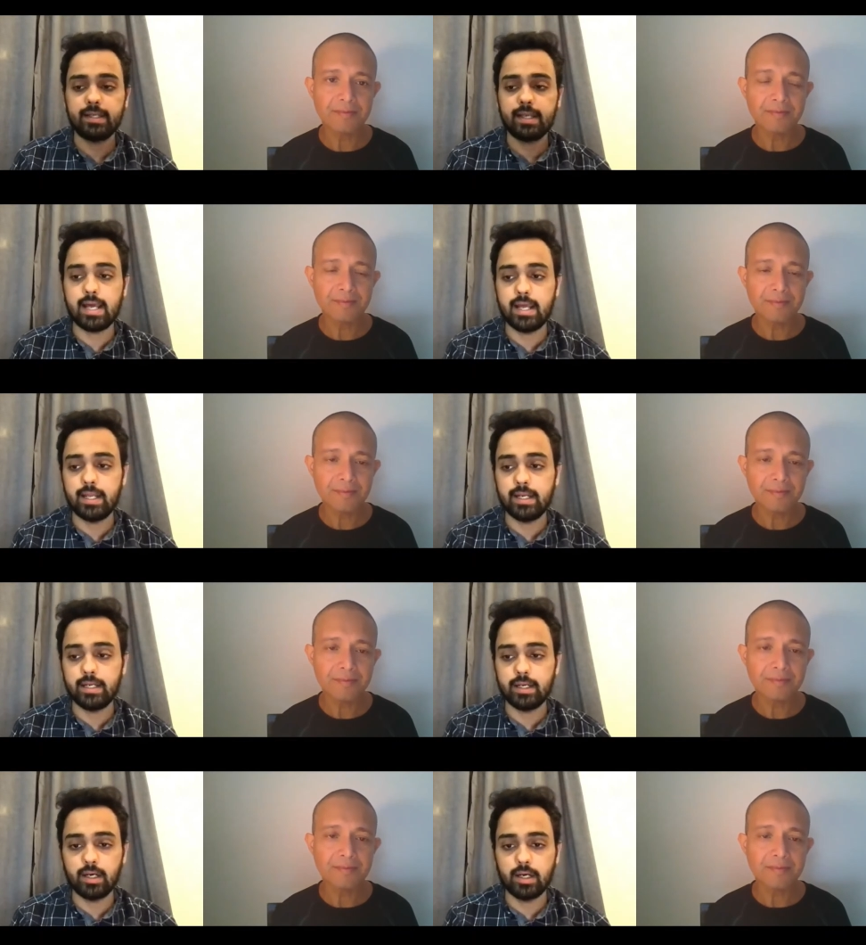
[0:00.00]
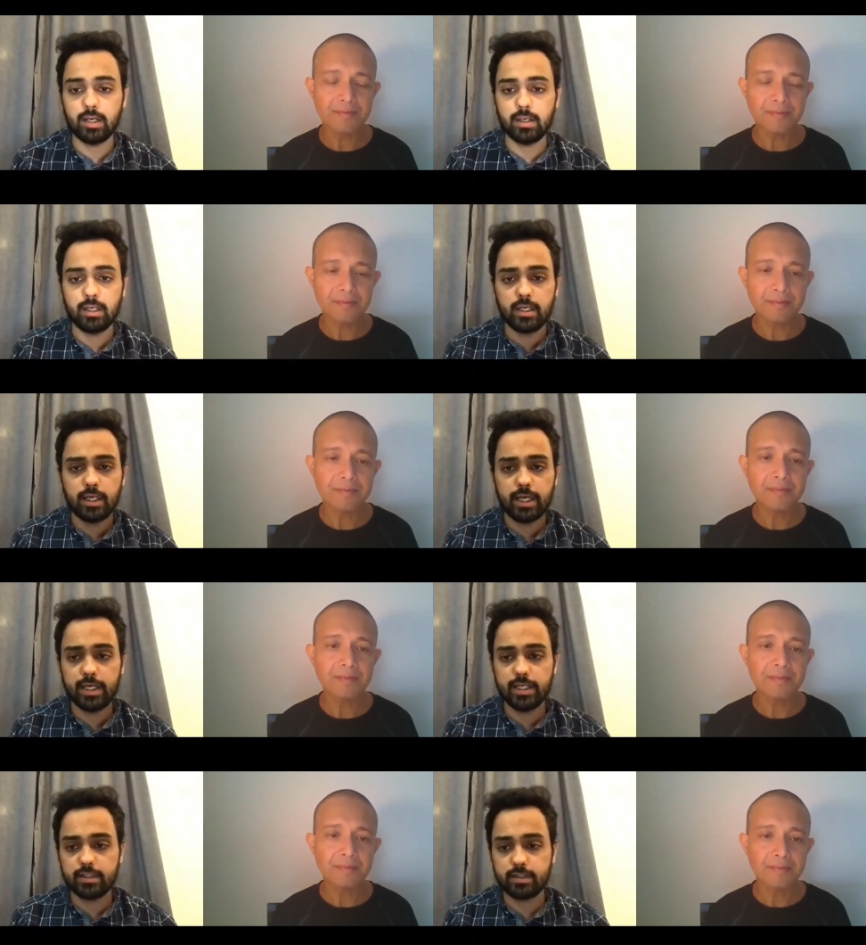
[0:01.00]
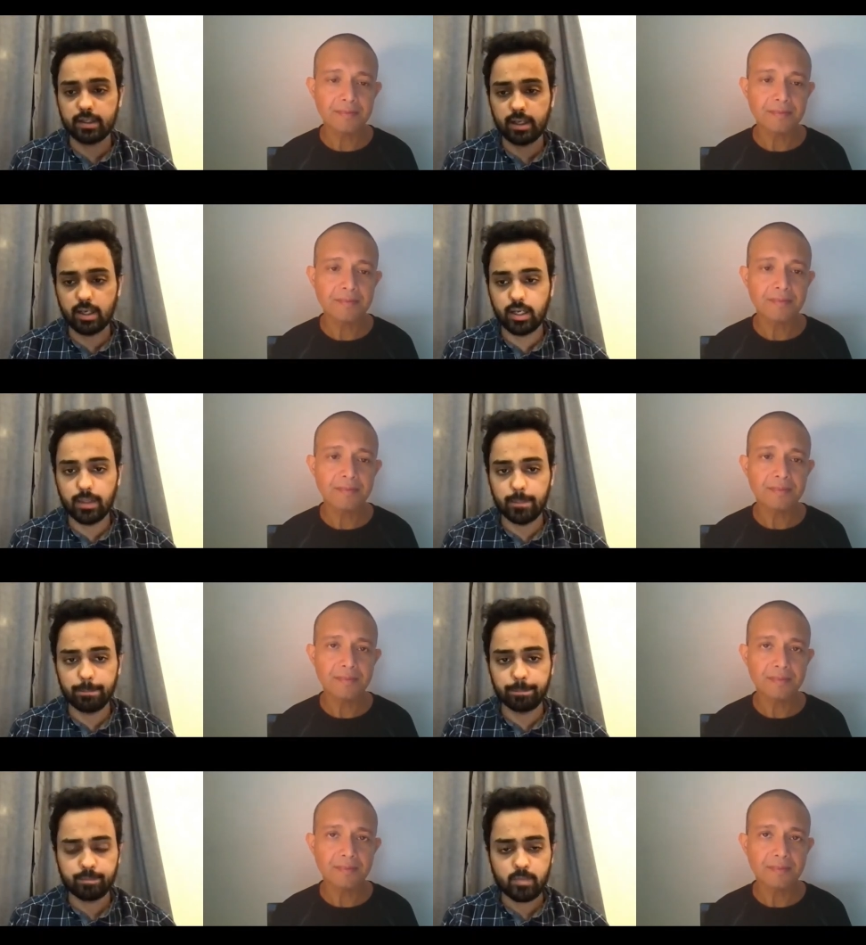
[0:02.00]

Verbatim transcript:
Speaker 1: and uh, it um,